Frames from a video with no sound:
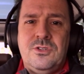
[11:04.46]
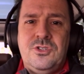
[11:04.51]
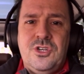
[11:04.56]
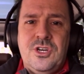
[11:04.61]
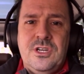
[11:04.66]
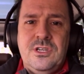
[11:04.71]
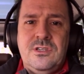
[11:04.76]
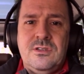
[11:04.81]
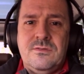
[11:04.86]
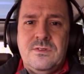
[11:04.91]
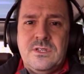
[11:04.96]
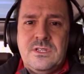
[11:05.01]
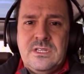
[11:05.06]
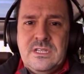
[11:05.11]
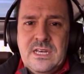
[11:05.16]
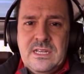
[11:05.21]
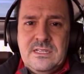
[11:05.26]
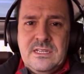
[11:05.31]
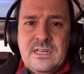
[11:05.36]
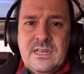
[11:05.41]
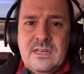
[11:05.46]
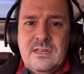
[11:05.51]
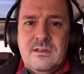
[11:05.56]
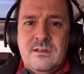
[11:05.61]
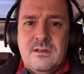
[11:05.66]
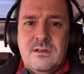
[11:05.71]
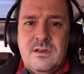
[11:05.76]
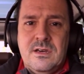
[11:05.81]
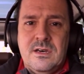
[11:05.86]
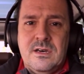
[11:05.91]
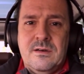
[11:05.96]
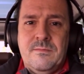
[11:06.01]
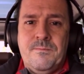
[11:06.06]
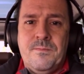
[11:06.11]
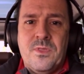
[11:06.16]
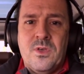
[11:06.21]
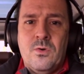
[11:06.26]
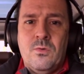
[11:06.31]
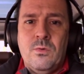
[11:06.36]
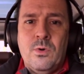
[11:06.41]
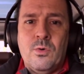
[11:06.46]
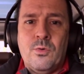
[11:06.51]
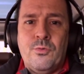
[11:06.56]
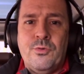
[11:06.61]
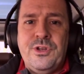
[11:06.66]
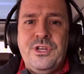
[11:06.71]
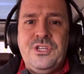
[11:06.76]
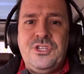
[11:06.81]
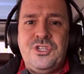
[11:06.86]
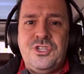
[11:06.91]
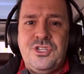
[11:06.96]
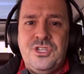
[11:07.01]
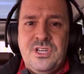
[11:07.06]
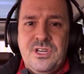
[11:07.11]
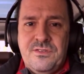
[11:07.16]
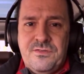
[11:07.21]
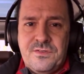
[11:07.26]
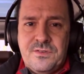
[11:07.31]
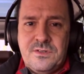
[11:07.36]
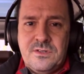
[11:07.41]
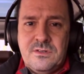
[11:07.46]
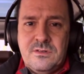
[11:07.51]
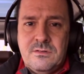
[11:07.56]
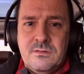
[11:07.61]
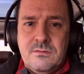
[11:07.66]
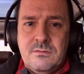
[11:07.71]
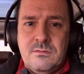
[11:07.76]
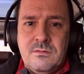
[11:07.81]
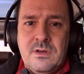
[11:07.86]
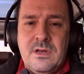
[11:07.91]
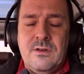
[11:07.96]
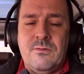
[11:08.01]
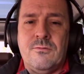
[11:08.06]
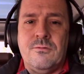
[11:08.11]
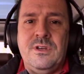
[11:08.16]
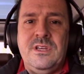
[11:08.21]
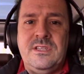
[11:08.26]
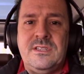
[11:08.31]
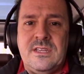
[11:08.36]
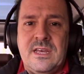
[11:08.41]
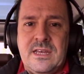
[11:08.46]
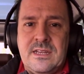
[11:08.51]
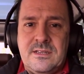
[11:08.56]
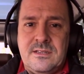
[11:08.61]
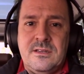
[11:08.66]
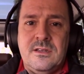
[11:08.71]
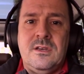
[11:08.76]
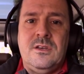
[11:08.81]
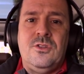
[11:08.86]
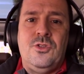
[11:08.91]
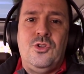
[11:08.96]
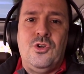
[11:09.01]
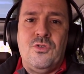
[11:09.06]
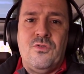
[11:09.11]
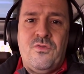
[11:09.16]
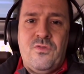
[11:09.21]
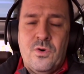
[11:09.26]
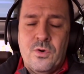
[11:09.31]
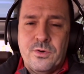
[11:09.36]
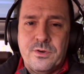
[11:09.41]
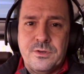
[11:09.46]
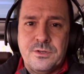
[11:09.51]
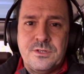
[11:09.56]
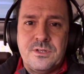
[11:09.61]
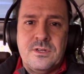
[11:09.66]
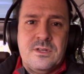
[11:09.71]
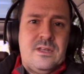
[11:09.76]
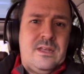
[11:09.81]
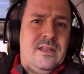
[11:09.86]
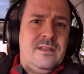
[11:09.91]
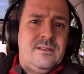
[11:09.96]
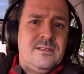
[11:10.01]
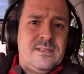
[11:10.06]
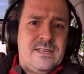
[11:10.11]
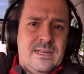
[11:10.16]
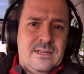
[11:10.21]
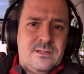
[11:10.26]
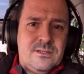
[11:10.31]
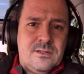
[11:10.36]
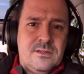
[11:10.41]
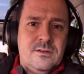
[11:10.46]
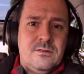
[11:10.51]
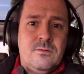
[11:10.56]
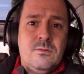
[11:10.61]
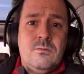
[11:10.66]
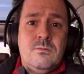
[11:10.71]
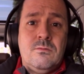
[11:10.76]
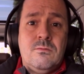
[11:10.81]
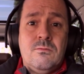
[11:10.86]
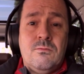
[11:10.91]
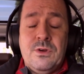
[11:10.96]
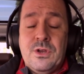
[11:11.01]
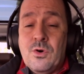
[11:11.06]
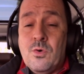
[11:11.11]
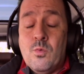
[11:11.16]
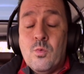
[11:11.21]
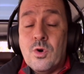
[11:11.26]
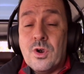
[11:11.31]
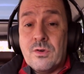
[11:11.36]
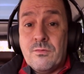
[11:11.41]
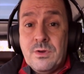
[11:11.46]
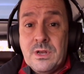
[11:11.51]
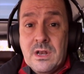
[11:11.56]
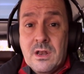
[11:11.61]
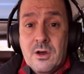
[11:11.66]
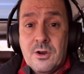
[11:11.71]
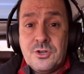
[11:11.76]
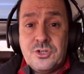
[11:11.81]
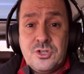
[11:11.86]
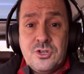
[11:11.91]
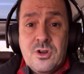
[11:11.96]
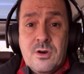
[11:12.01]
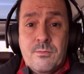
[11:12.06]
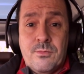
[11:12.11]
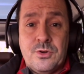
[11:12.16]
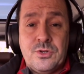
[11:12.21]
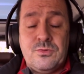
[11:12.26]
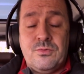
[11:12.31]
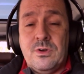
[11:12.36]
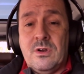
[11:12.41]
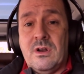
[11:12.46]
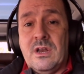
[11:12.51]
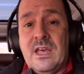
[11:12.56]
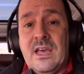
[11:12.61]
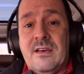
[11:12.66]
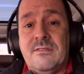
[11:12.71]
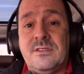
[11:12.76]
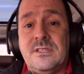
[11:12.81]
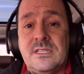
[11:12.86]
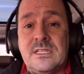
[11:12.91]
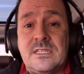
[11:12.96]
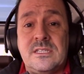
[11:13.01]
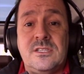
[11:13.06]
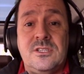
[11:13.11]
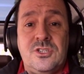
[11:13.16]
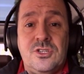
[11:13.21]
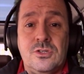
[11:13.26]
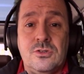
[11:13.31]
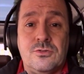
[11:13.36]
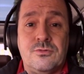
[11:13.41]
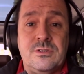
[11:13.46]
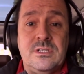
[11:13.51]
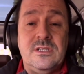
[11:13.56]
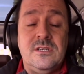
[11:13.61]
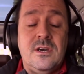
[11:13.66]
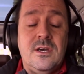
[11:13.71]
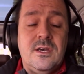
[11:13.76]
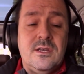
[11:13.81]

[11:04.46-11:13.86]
a change of the setting um, will reshift and reset their focus. At the center, we don't work with large numbers. We only have six children.